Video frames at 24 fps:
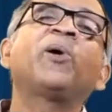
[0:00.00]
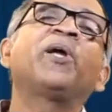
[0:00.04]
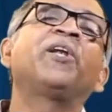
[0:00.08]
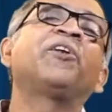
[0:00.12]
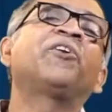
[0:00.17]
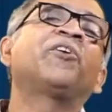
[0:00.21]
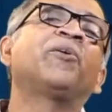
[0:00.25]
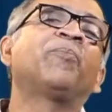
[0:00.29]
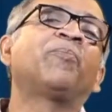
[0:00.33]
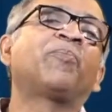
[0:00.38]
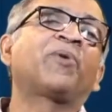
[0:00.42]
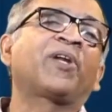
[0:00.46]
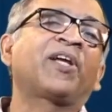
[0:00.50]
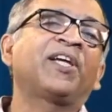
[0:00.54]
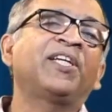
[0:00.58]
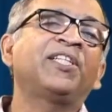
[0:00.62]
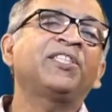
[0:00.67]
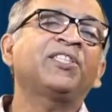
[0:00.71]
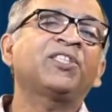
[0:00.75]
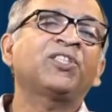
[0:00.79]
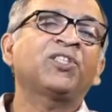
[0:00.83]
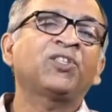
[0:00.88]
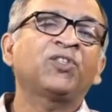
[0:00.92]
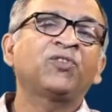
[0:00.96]

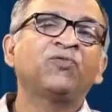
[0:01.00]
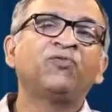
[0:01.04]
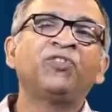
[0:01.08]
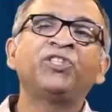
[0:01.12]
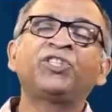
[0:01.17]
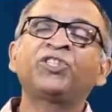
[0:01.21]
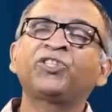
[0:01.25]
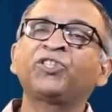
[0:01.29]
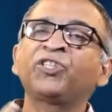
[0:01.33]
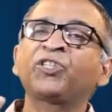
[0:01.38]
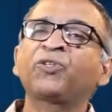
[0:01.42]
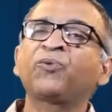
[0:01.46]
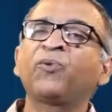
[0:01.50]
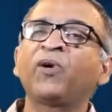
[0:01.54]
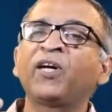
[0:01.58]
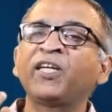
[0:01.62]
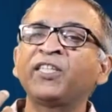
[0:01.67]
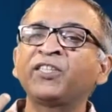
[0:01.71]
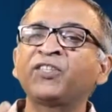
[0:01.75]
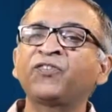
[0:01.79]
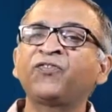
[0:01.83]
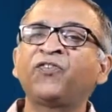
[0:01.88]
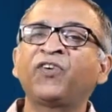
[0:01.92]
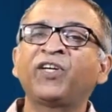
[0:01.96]
enterprise which
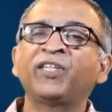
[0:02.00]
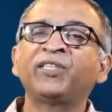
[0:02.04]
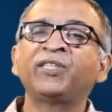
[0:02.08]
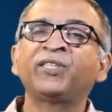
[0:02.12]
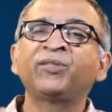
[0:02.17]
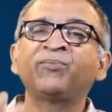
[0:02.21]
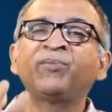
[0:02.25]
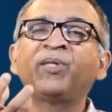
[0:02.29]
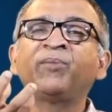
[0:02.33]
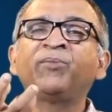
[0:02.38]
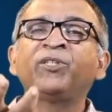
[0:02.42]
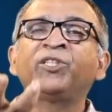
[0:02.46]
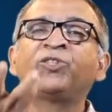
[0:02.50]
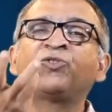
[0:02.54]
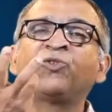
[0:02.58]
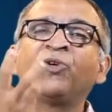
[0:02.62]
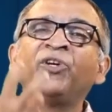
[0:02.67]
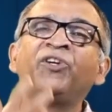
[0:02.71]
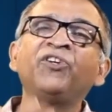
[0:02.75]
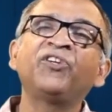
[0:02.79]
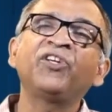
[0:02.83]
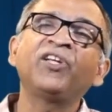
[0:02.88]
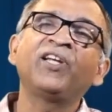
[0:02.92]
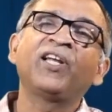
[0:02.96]
requires funds maybe
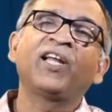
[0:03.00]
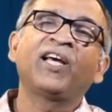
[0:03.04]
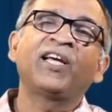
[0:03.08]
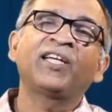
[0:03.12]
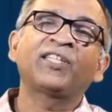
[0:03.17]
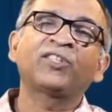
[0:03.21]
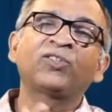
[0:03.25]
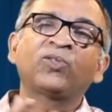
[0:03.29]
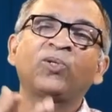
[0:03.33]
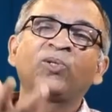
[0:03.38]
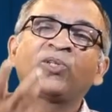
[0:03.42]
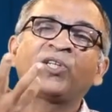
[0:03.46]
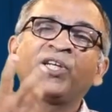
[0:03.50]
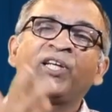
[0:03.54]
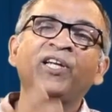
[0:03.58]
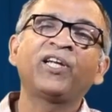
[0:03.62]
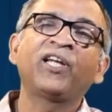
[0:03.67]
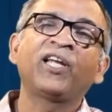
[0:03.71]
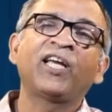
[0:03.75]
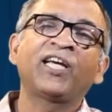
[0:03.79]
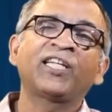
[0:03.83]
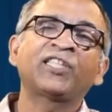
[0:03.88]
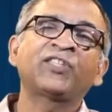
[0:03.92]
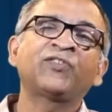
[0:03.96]
20 lakhs or
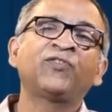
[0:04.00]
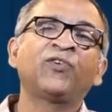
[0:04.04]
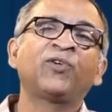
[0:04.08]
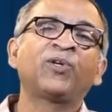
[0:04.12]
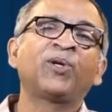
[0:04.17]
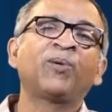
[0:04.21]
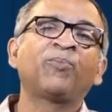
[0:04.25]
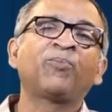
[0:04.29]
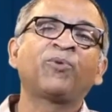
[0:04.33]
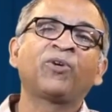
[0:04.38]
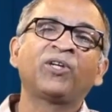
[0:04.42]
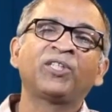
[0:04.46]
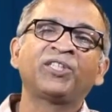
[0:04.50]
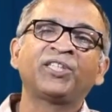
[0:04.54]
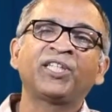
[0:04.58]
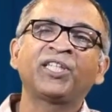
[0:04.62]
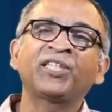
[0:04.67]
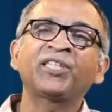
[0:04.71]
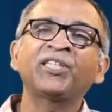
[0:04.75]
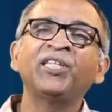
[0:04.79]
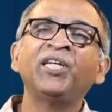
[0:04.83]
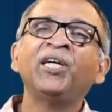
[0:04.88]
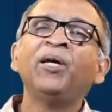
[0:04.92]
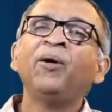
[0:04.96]
10 lakhs for a
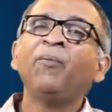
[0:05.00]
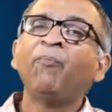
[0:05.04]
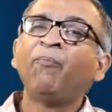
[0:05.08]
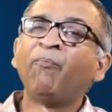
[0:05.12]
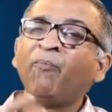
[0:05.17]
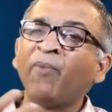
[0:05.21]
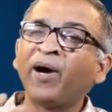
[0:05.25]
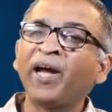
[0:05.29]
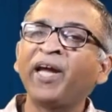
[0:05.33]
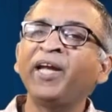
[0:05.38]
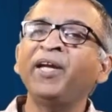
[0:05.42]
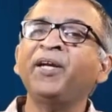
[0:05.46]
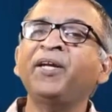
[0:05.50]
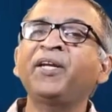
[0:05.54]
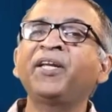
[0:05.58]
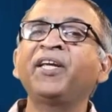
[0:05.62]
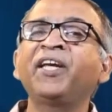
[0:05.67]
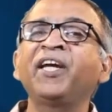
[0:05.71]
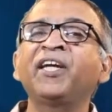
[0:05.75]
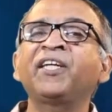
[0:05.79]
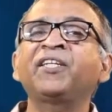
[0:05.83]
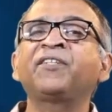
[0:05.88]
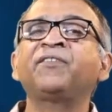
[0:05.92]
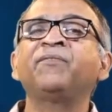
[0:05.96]
project might
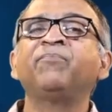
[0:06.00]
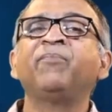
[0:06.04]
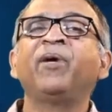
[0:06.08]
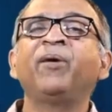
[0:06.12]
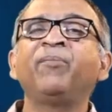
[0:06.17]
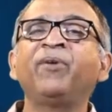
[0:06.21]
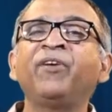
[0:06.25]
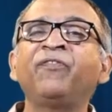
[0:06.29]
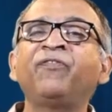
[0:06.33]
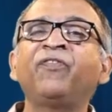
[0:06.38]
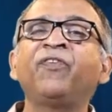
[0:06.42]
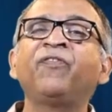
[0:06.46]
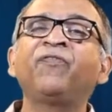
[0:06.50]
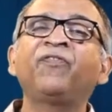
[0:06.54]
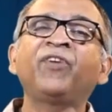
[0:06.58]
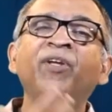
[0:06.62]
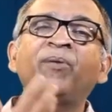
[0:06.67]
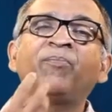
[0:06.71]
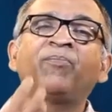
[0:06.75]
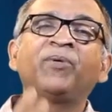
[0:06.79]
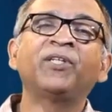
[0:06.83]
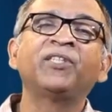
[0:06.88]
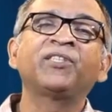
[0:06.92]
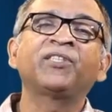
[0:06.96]
get maybe
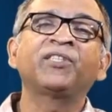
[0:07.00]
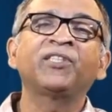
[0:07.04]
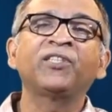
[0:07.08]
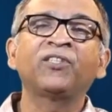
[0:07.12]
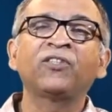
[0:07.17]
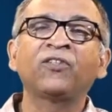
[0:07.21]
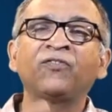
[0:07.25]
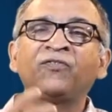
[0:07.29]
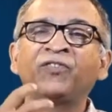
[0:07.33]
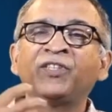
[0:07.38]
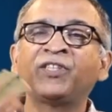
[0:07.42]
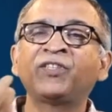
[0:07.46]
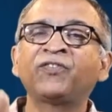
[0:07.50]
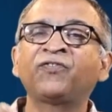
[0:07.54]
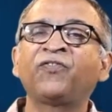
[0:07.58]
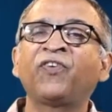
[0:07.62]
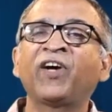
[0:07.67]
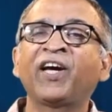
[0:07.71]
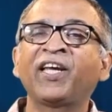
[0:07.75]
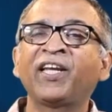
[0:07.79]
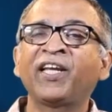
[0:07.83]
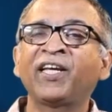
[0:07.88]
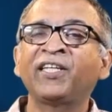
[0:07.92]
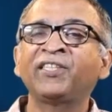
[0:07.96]
50% of its
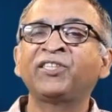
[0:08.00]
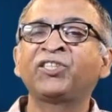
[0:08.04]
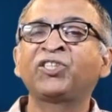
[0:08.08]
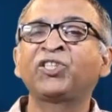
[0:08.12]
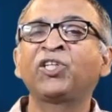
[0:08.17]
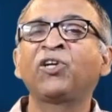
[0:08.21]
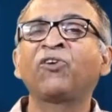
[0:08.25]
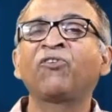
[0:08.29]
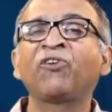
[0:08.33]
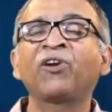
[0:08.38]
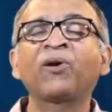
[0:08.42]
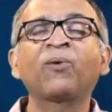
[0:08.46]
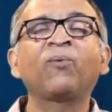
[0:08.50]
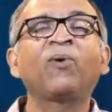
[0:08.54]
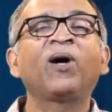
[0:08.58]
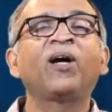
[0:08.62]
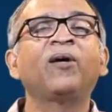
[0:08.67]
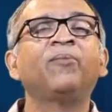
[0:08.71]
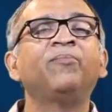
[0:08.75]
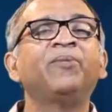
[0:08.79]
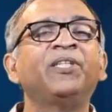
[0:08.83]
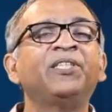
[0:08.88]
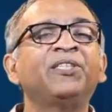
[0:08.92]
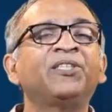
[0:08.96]
financial
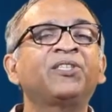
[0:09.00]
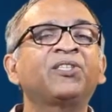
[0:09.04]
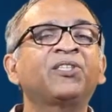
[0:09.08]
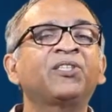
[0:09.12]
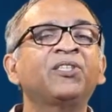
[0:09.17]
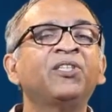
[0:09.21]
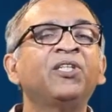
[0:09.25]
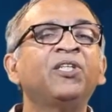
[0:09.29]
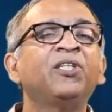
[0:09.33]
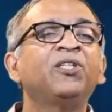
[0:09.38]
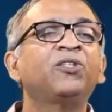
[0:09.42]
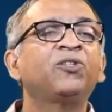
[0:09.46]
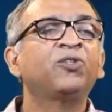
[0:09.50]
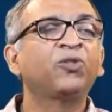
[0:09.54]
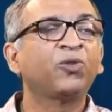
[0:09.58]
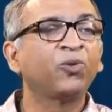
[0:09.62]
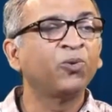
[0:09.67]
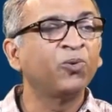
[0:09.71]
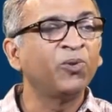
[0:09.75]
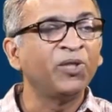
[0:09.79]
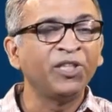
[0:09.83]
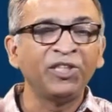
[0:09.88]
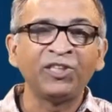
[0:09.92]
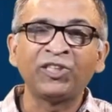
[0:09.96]
requirements
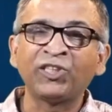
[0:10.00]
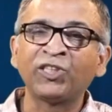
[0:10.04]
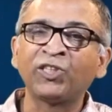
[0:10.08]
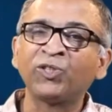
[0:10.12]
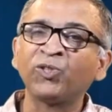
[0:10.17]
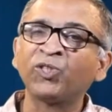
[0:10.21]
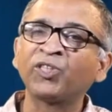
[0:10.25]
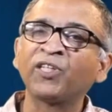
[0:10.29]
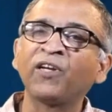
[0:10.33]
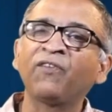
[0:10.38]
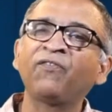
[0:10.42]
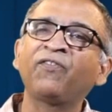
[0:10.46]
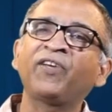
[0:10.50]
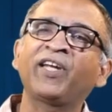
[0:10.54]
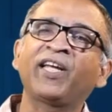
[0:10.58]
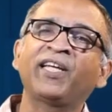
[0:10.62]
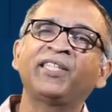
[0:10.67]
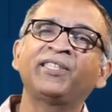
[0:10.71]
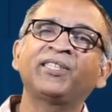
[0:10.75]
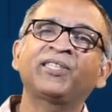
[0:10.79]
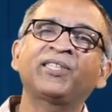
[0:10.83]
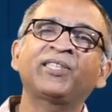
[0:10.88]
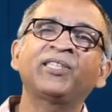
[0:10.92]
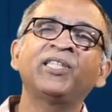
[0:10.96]
through institutional
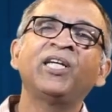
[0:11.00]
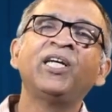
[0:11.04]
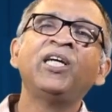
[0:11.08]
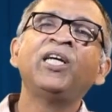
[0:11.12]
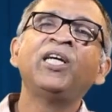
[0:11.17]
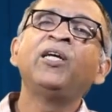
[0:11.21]
finance.